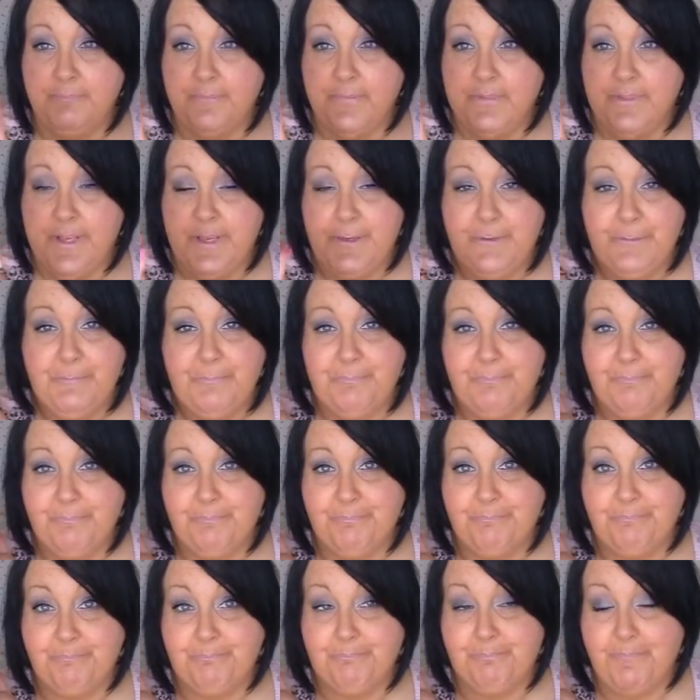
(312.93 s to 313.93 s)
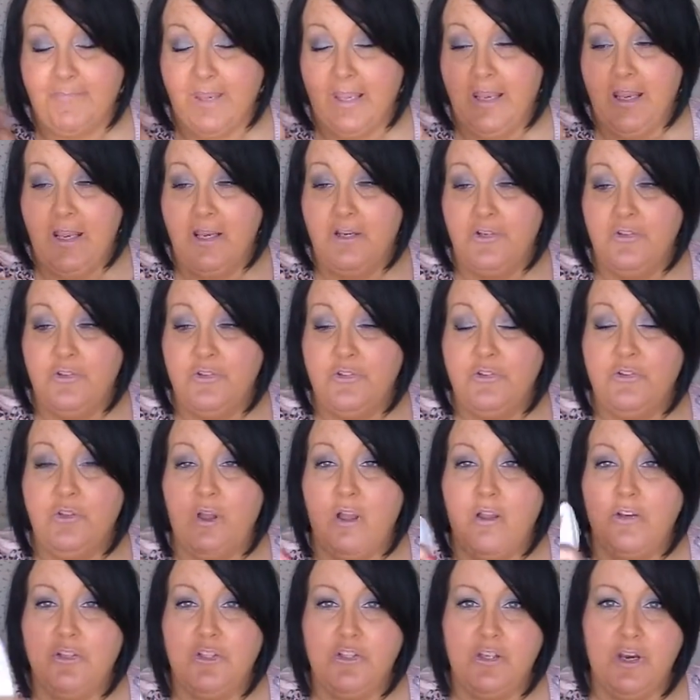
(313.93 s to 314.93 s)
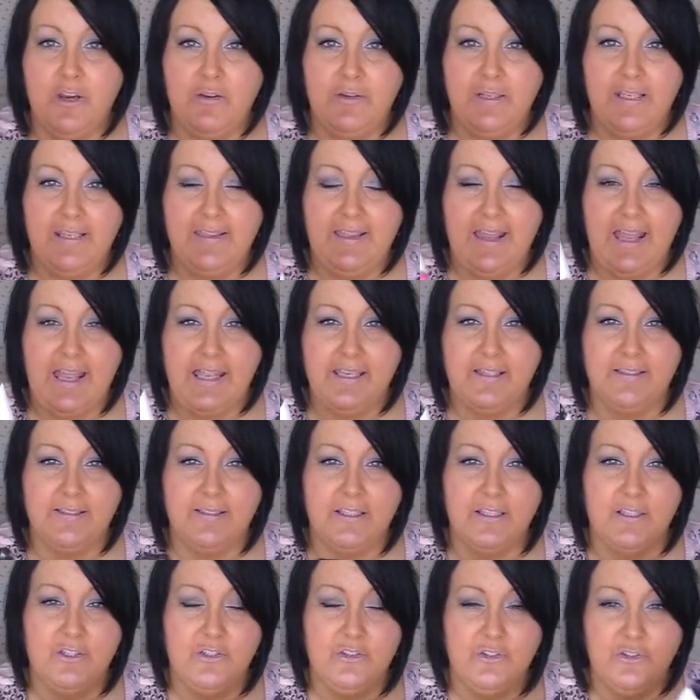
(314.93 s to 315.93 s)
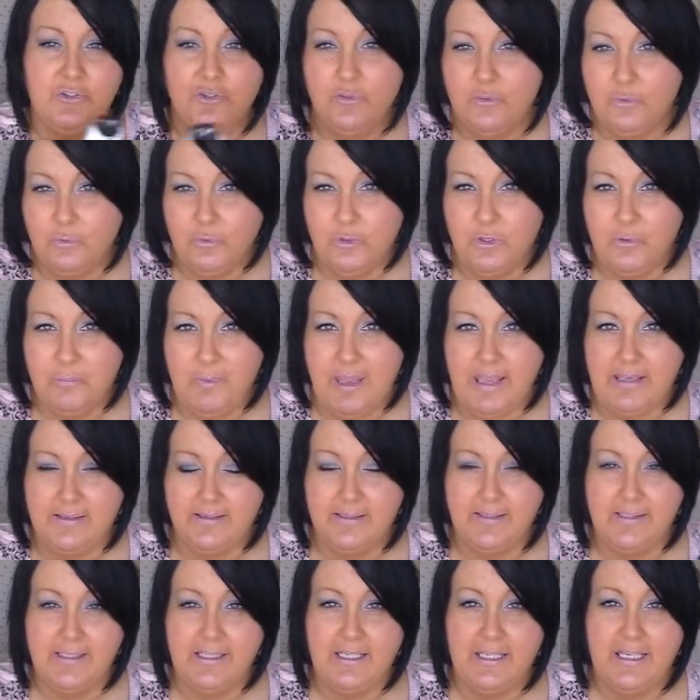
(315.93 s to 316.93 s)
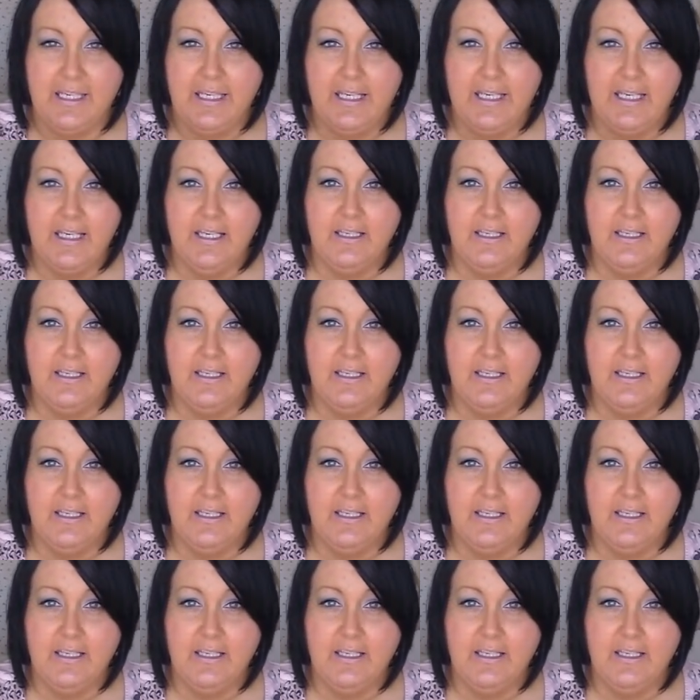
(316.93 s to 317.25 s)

So just thought I'd show you that and just talk about it,